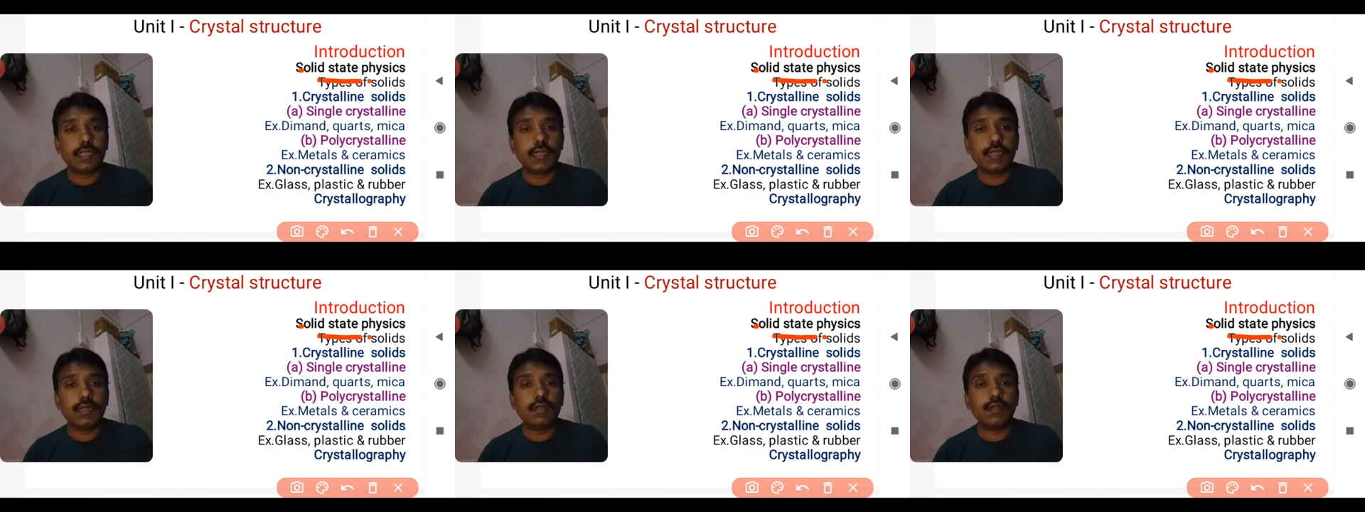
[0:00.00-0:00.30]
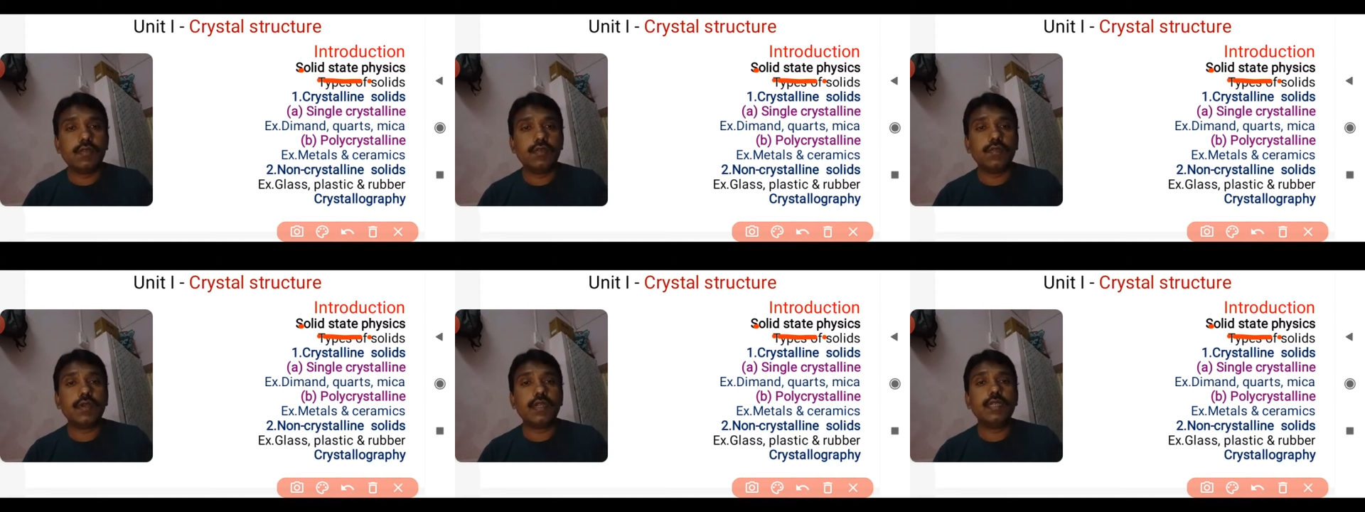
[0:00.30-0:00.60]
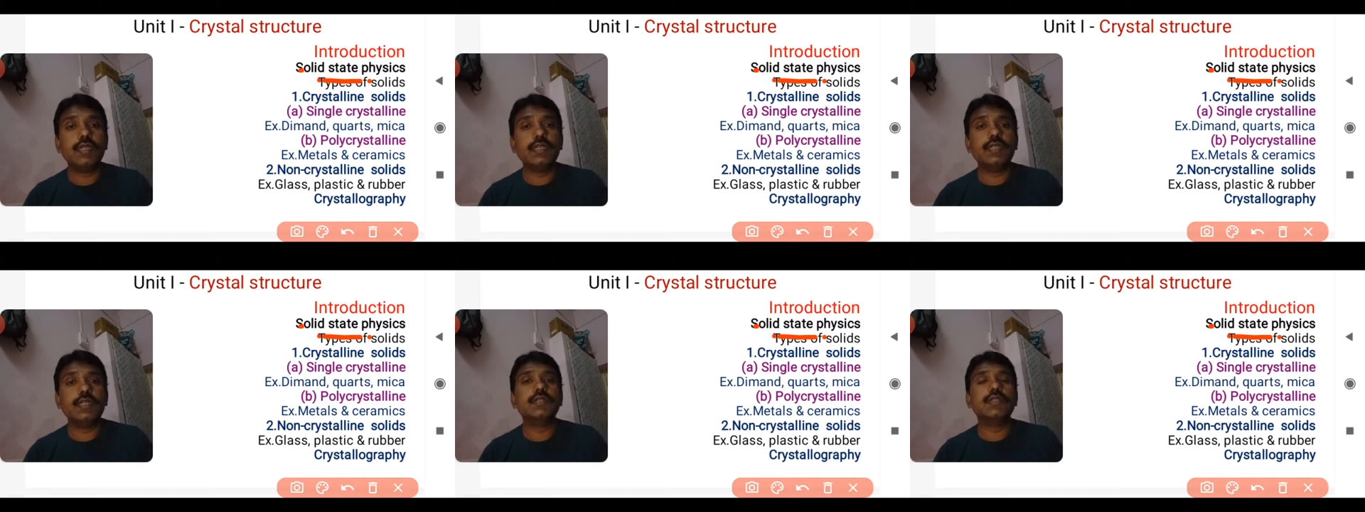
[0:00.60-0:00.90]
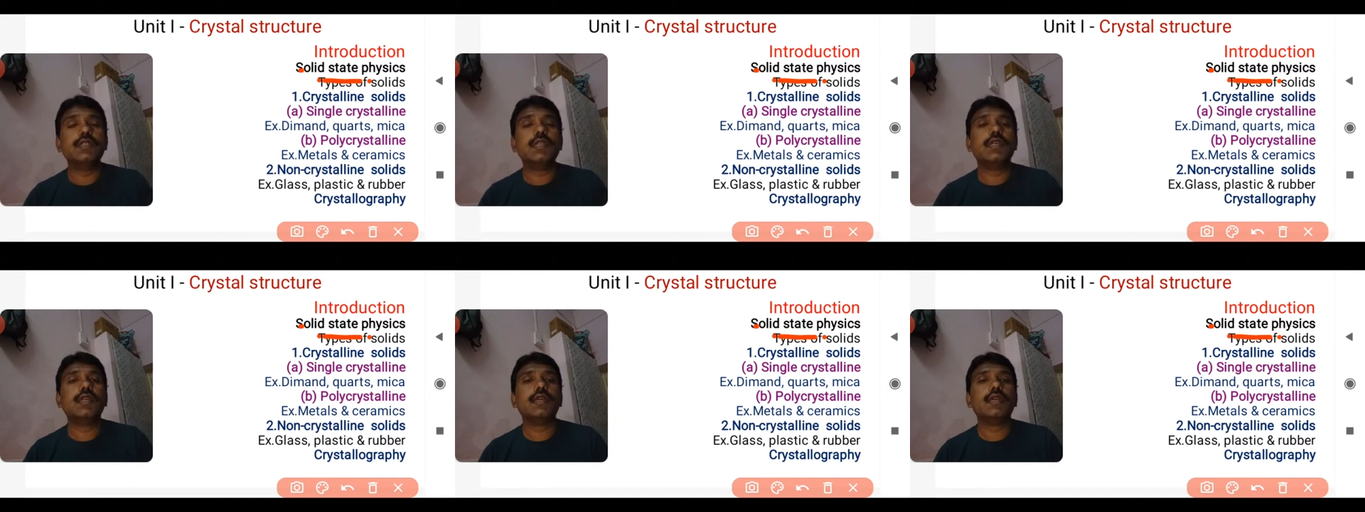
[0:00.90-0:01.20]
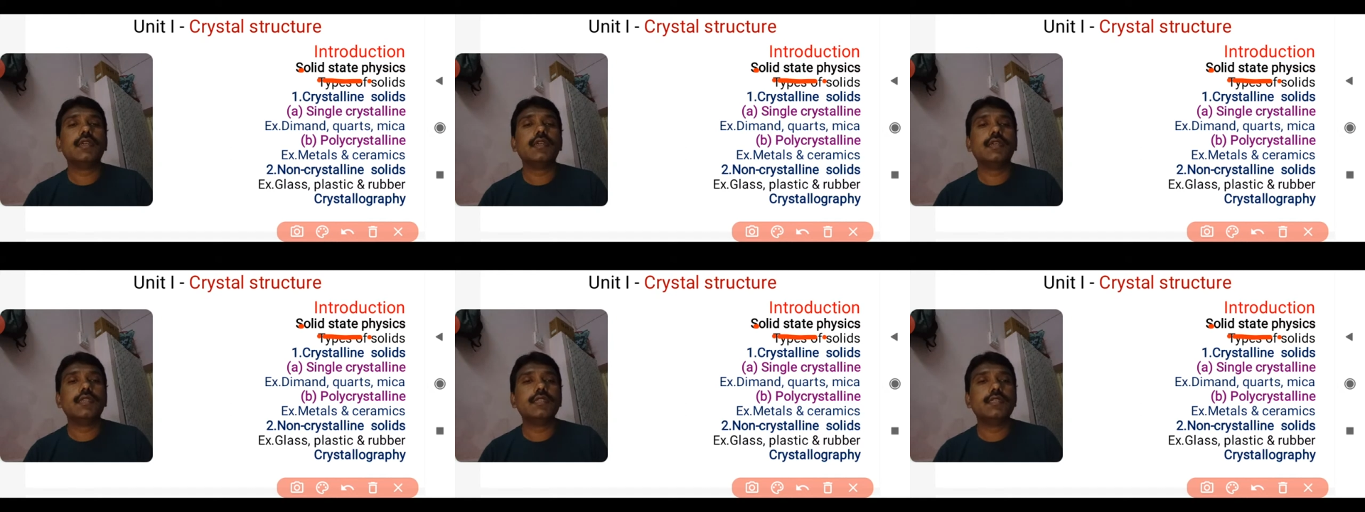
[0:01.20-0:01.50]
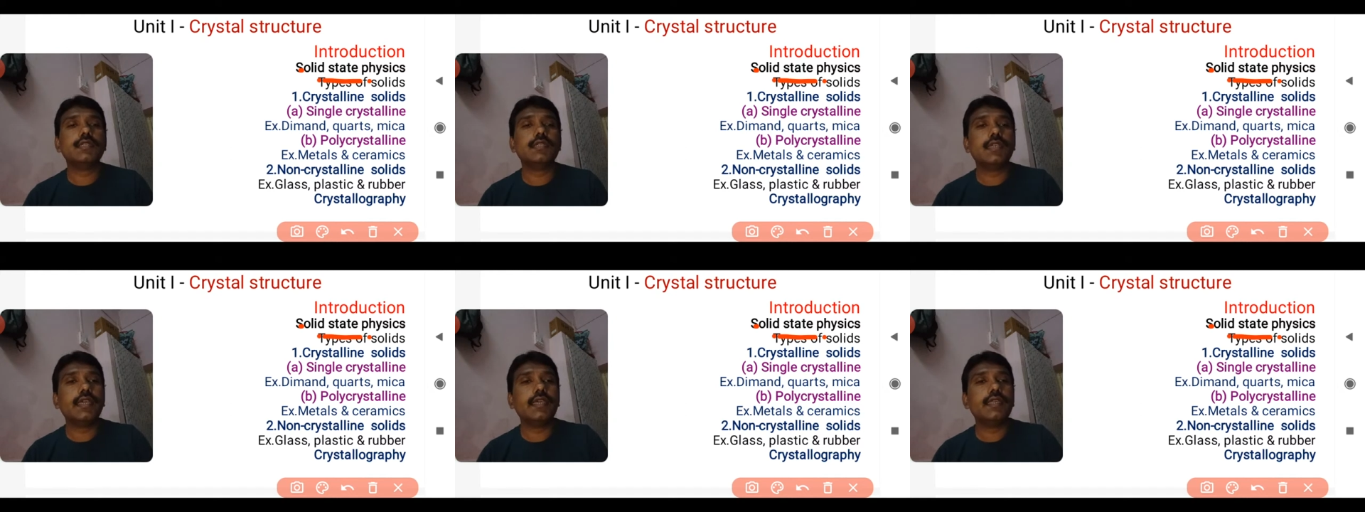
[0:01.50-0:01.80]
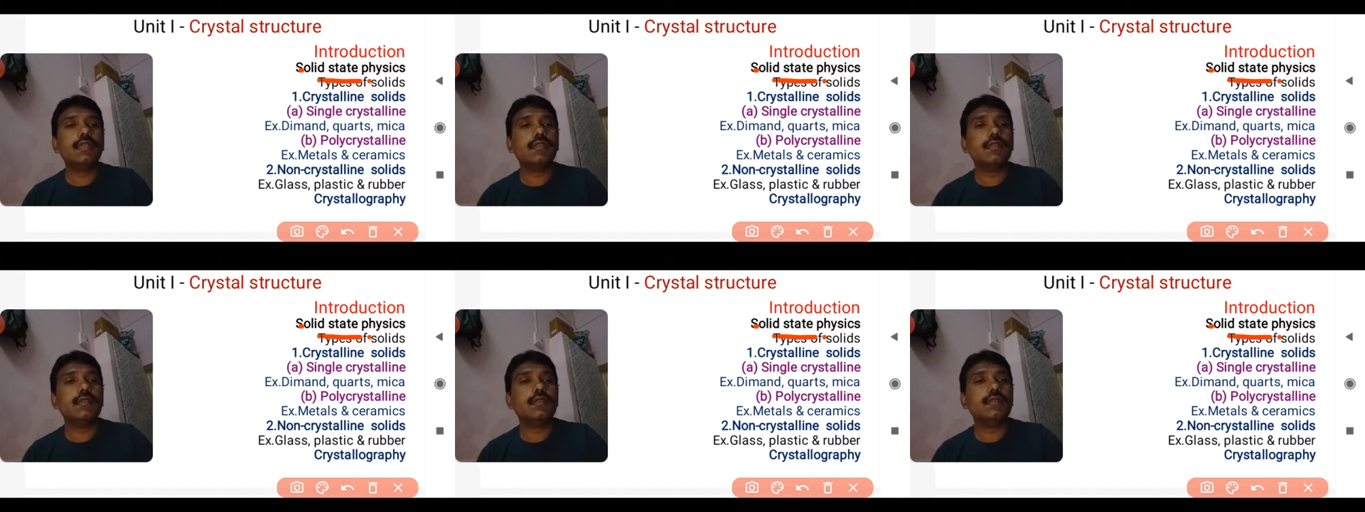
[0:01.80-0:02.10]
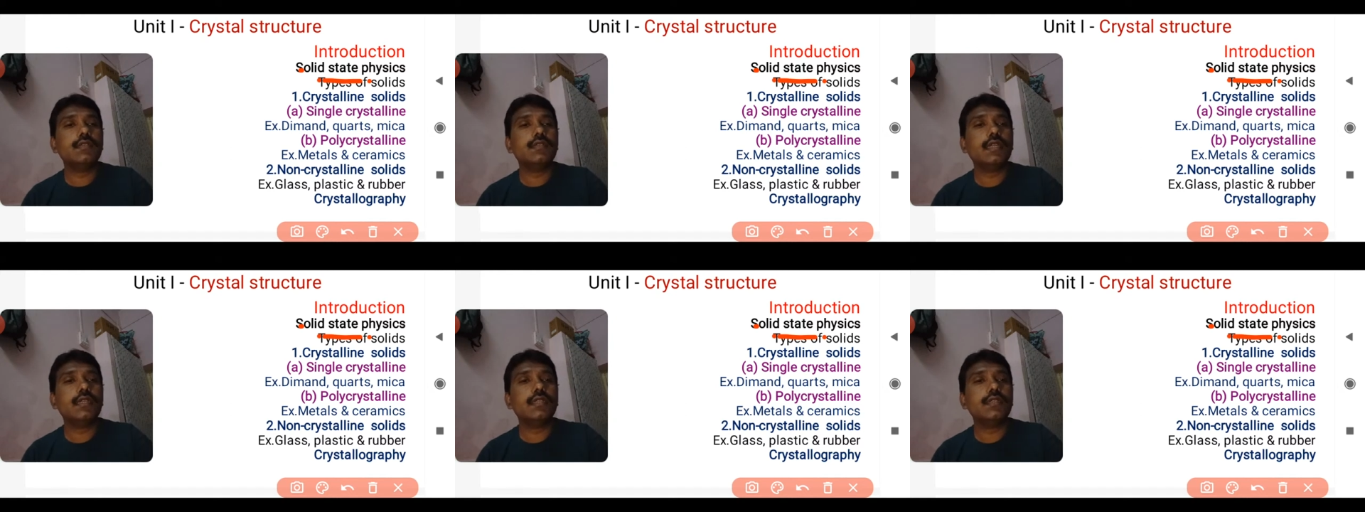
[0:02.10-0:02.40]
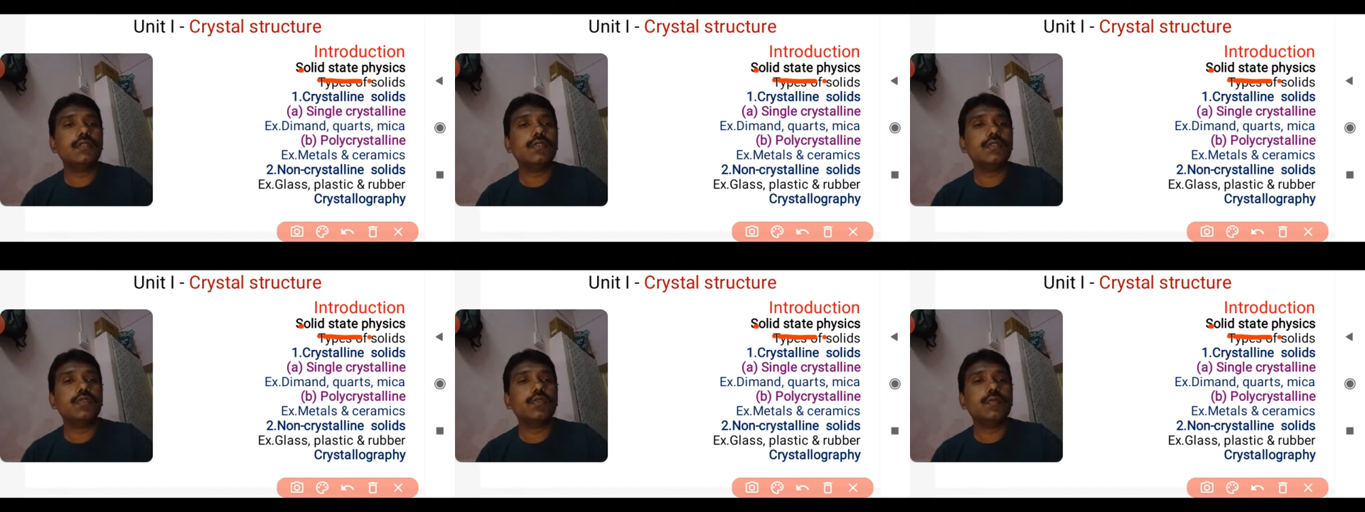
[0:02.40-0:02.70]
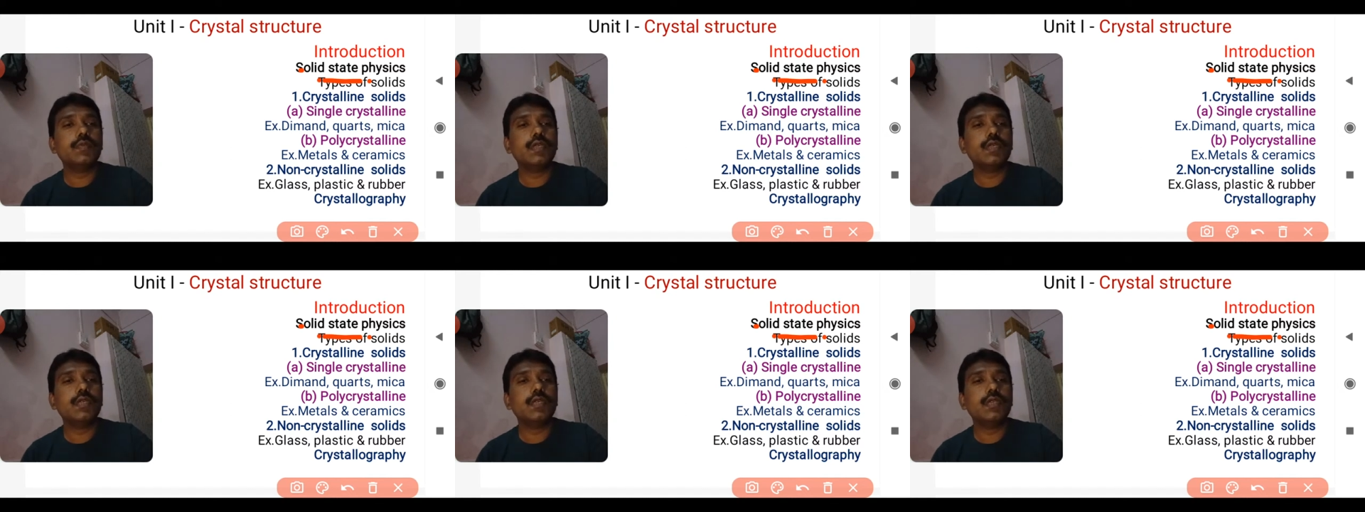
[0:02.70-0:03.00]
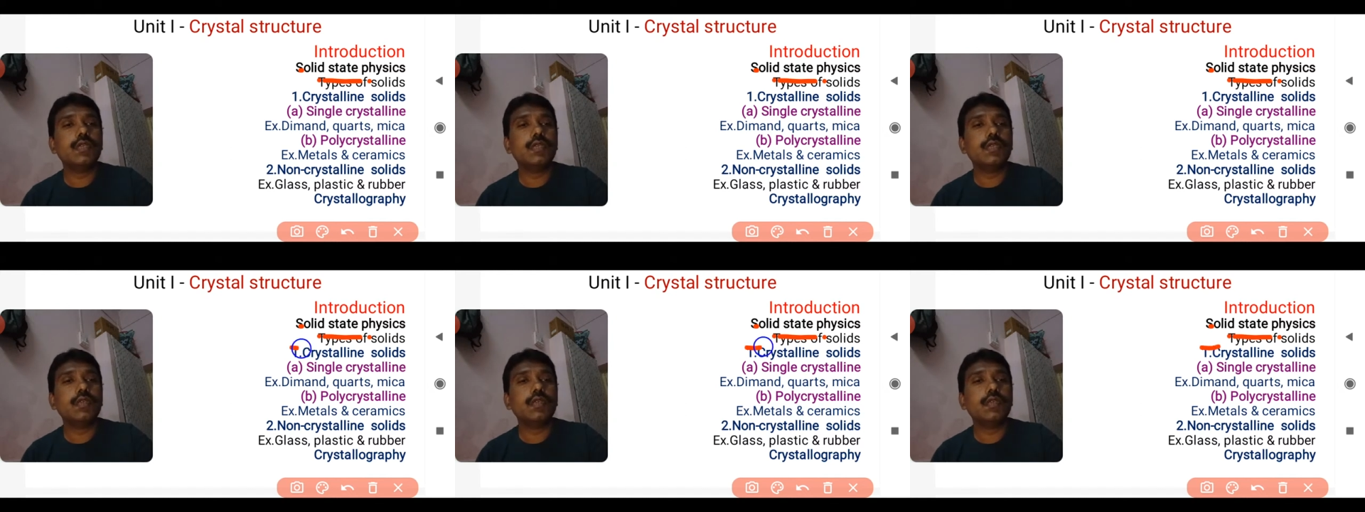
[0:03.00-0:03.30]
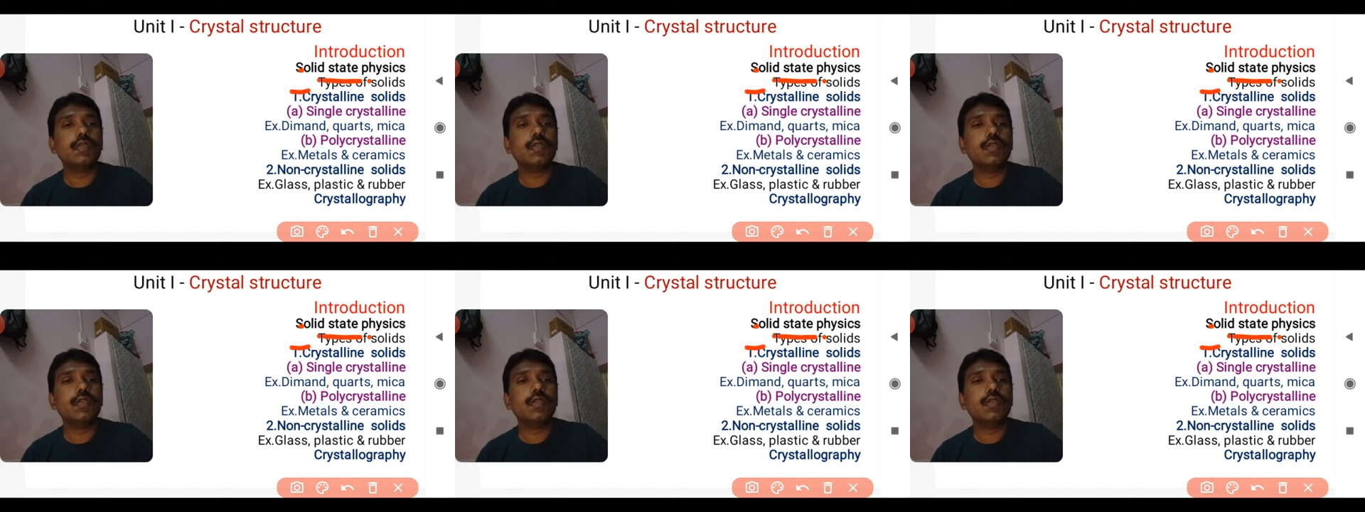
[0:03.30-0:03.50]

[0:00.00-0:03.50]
One is the crystalline, that is to be here.